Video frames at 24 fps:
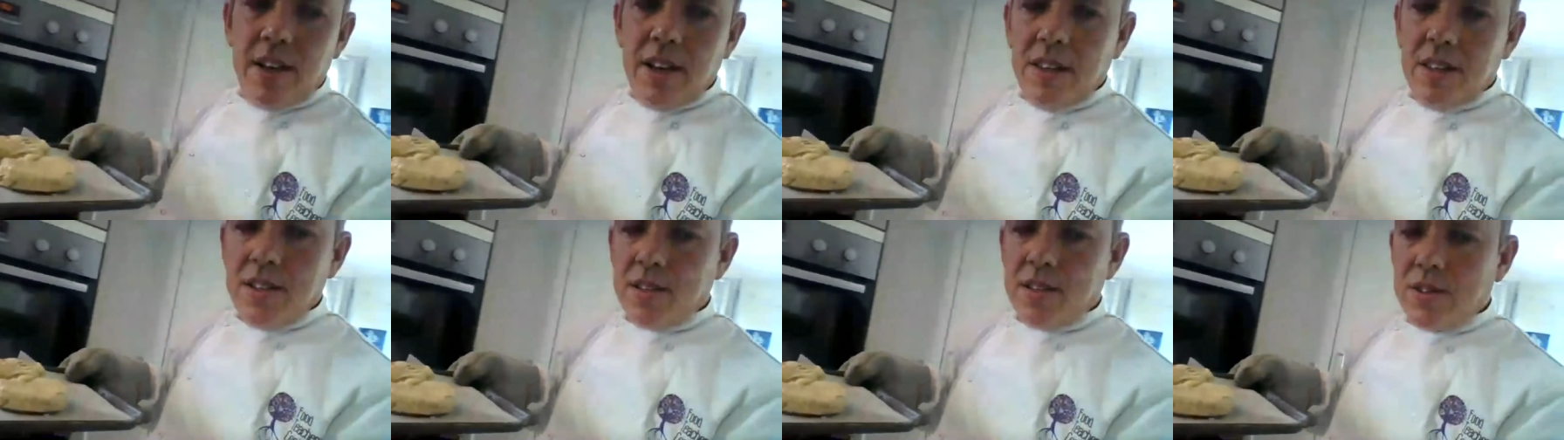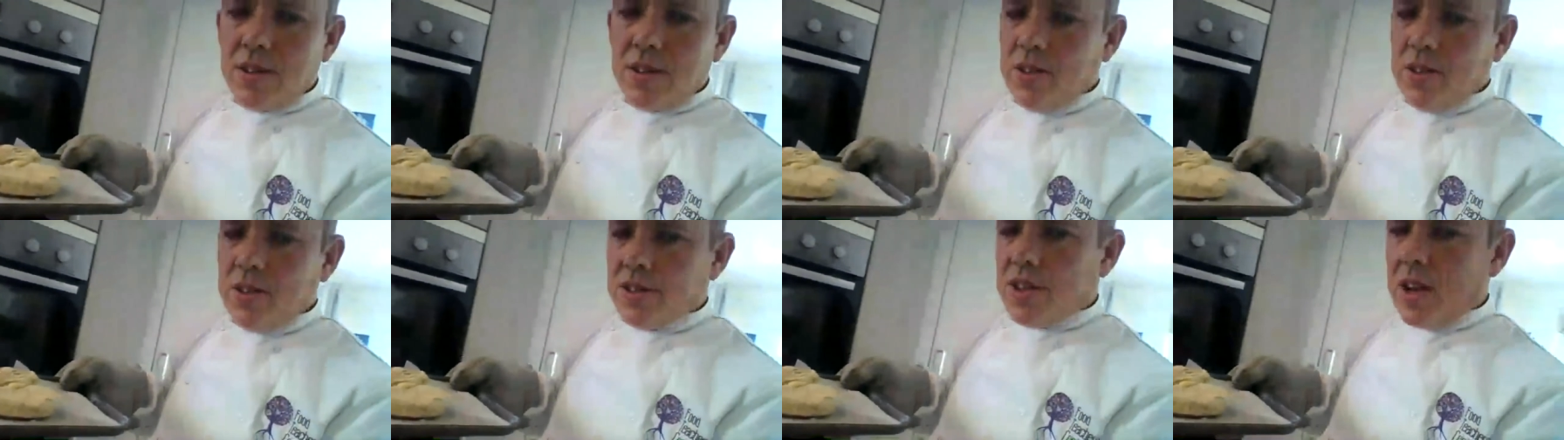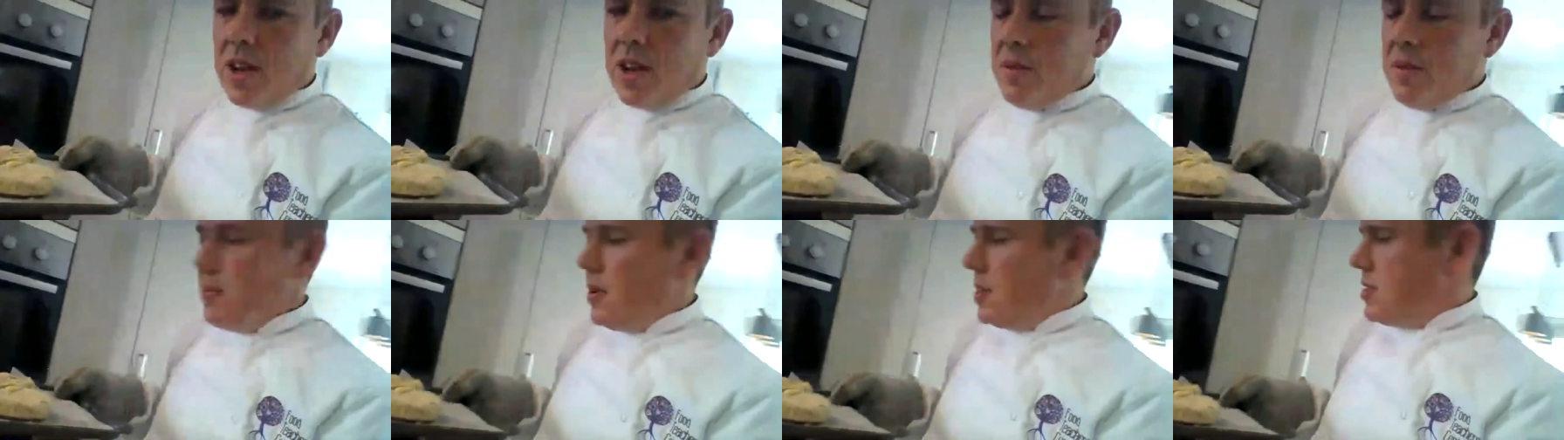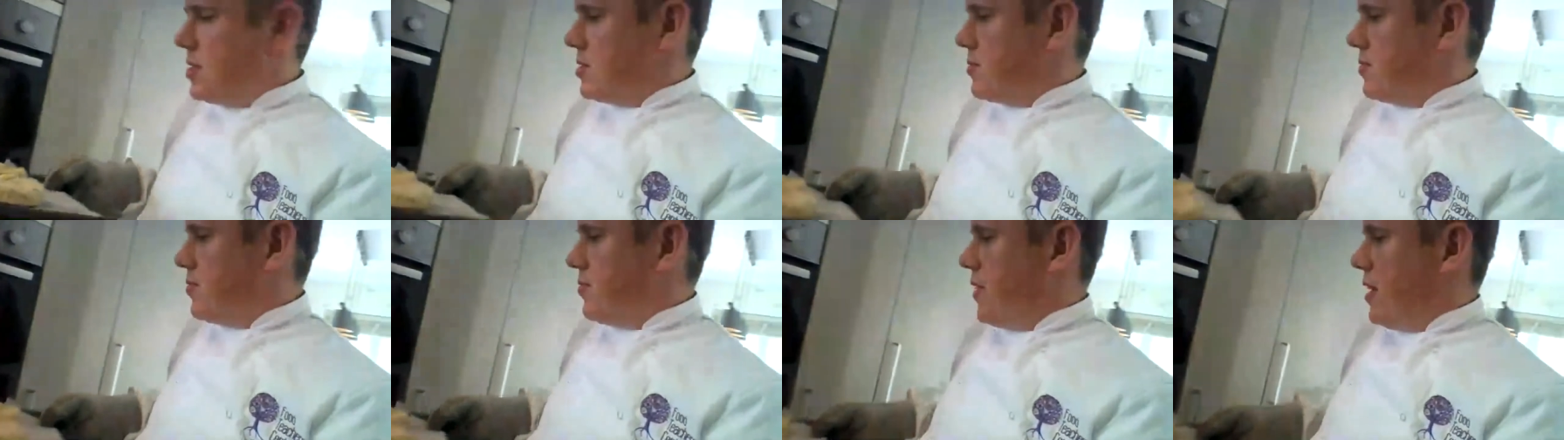In the scones go.
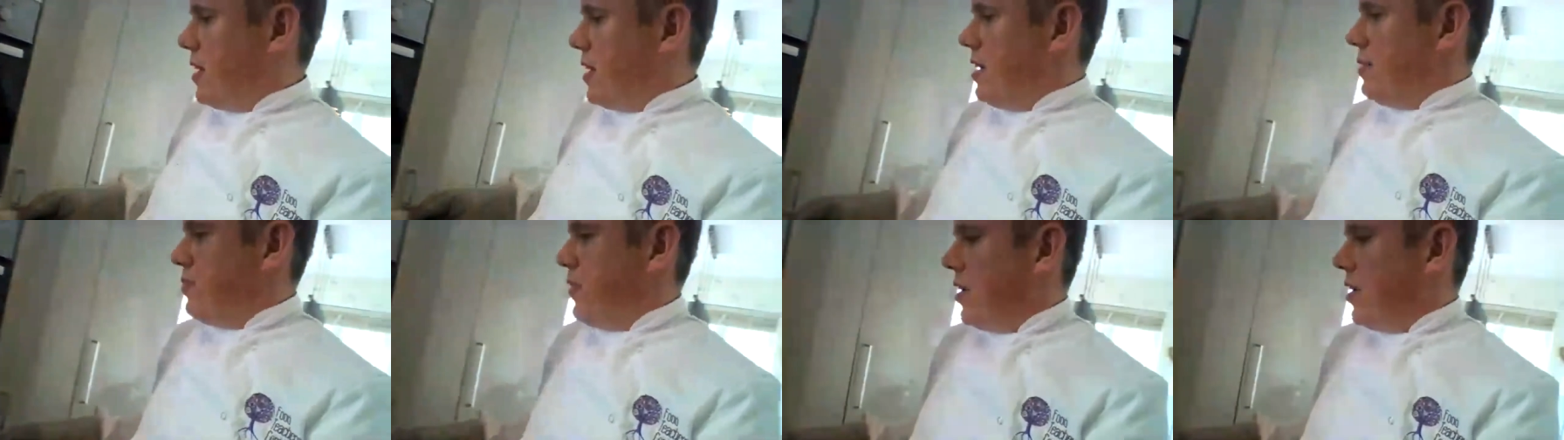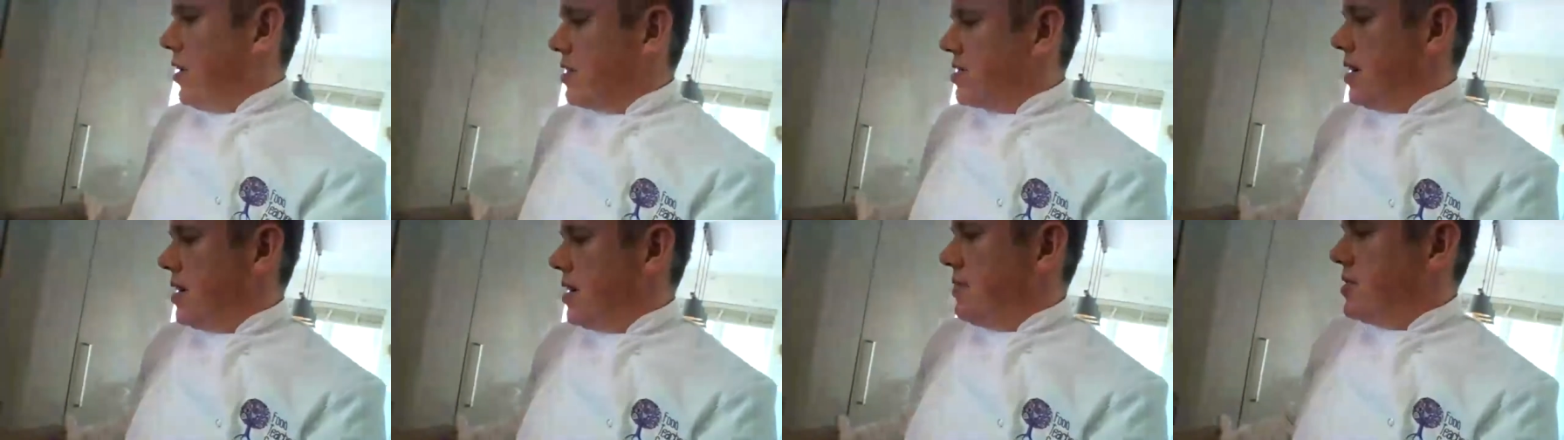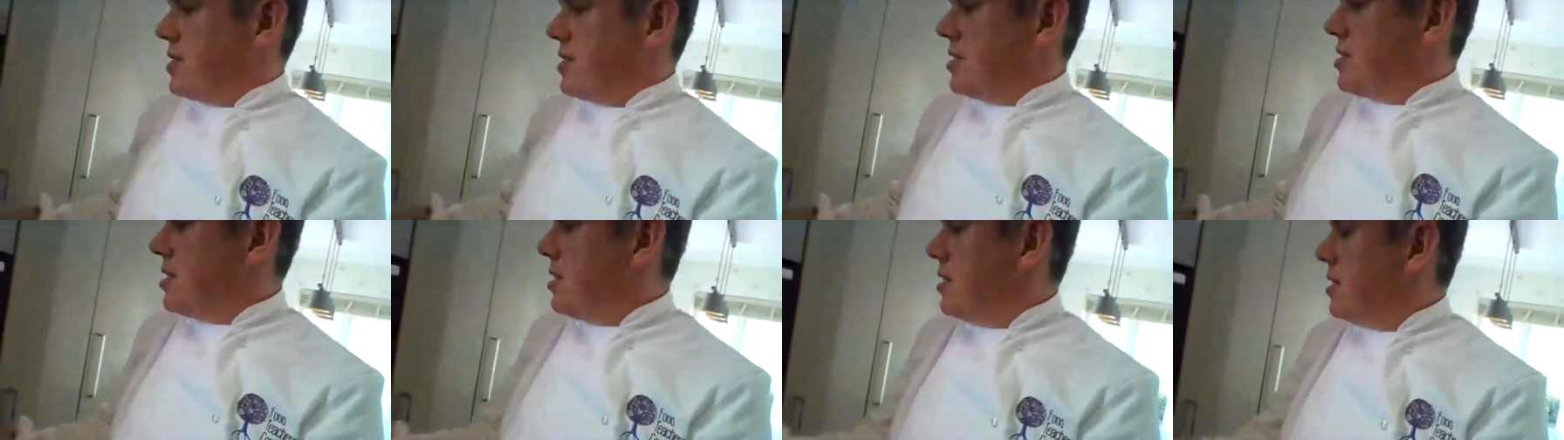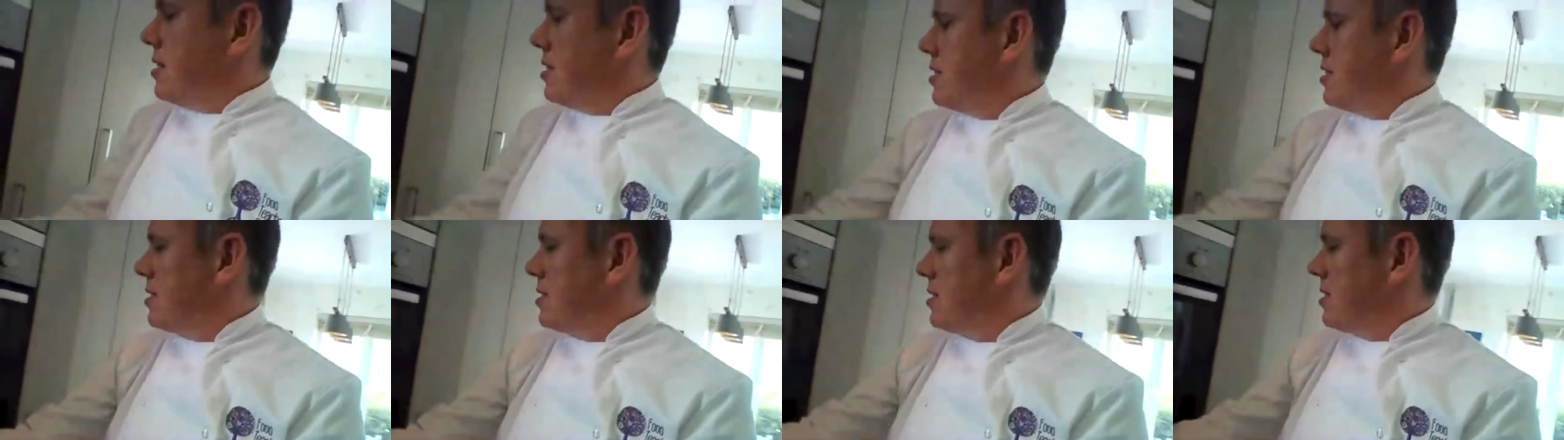Mine's a very fast oven to do.
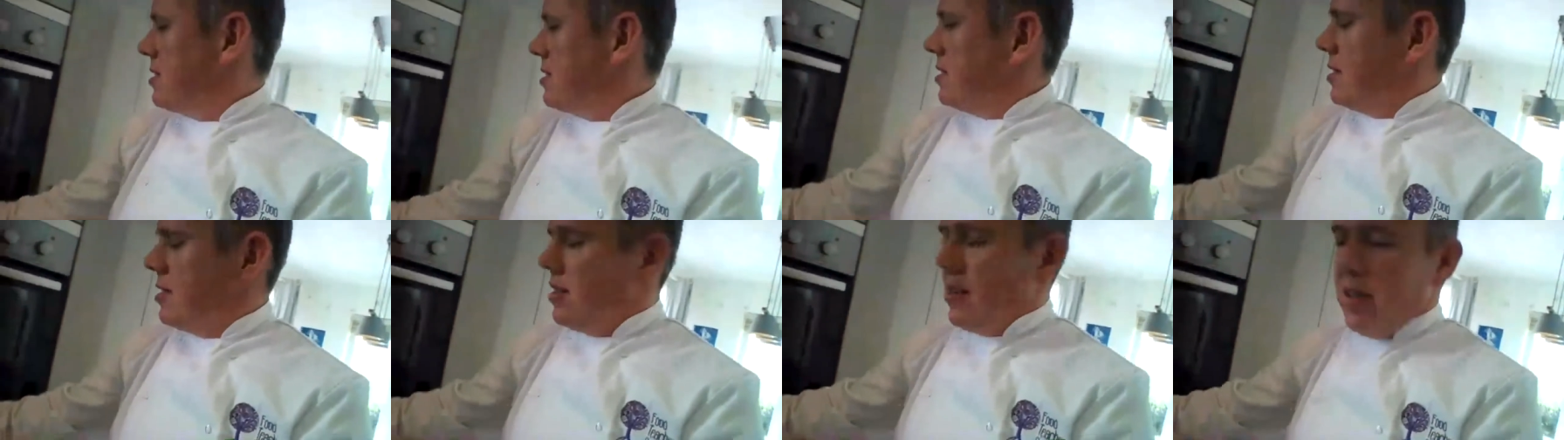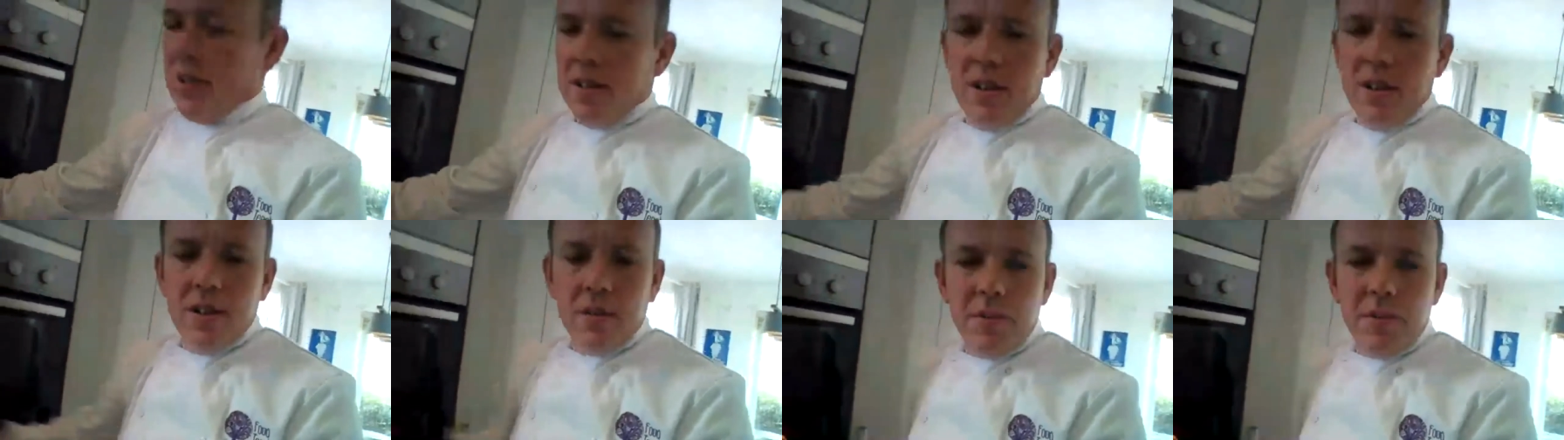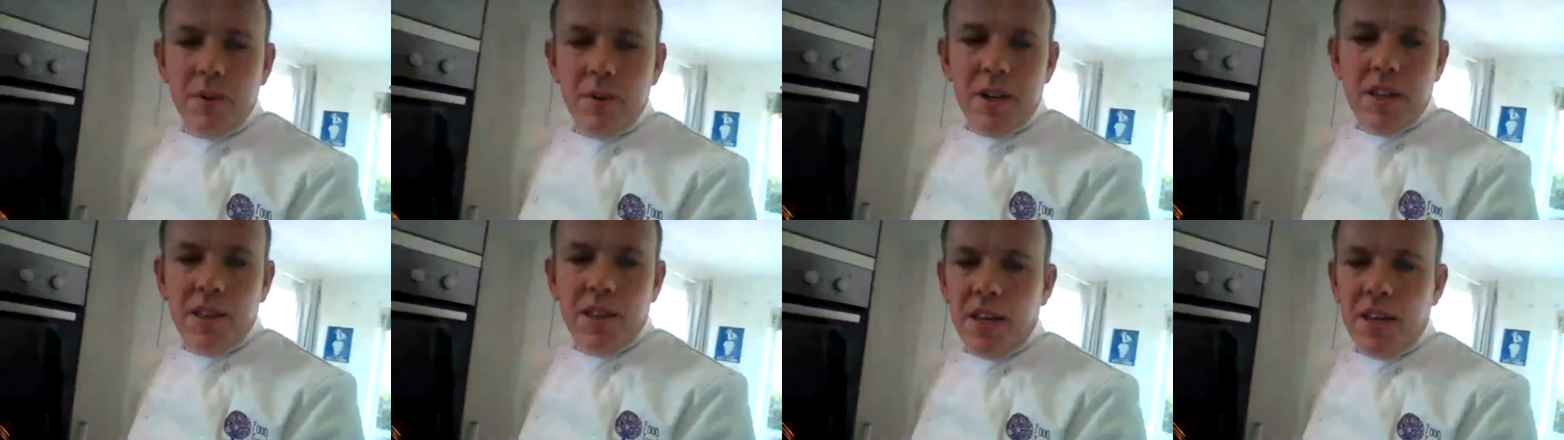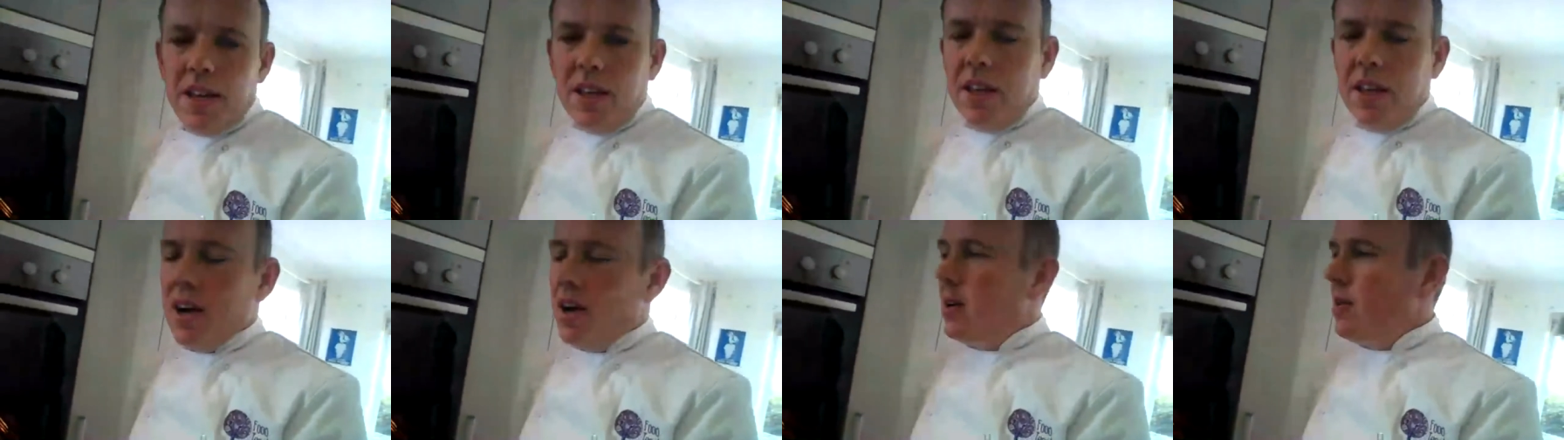In
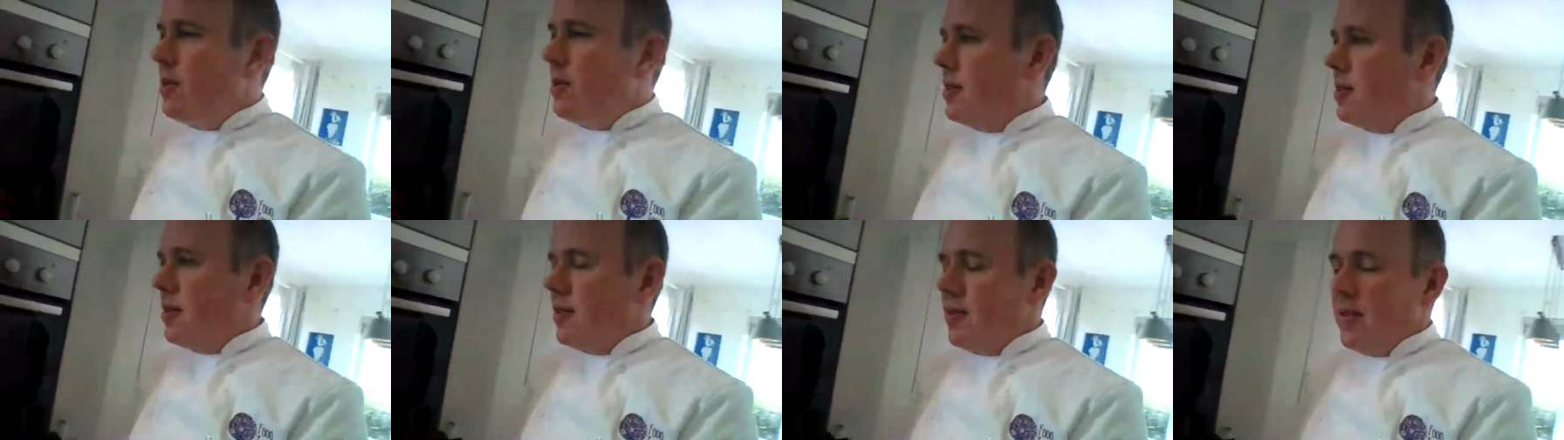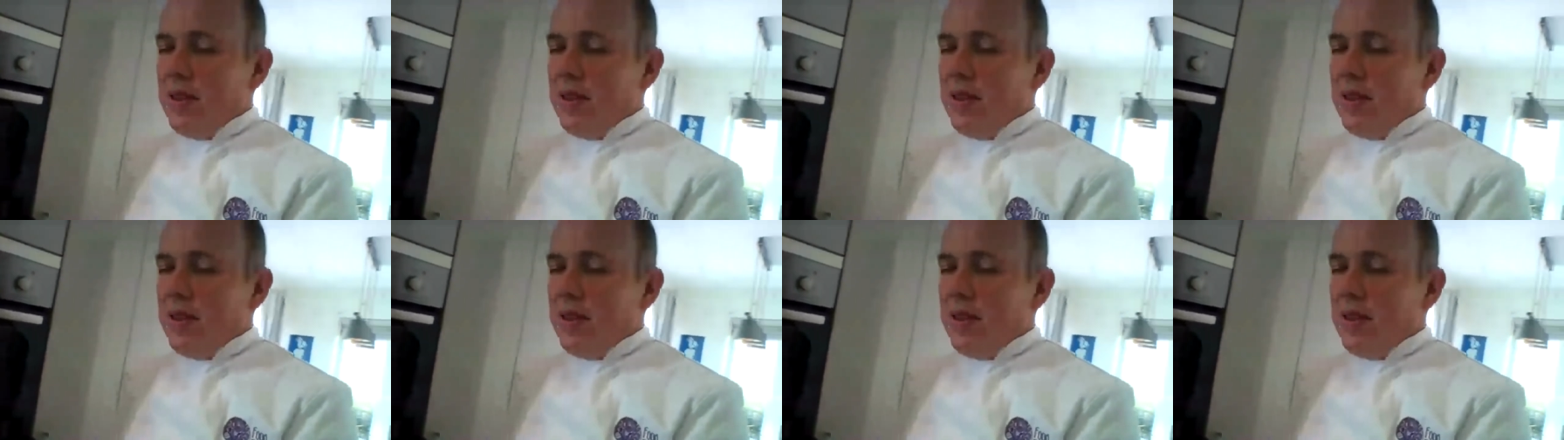they go.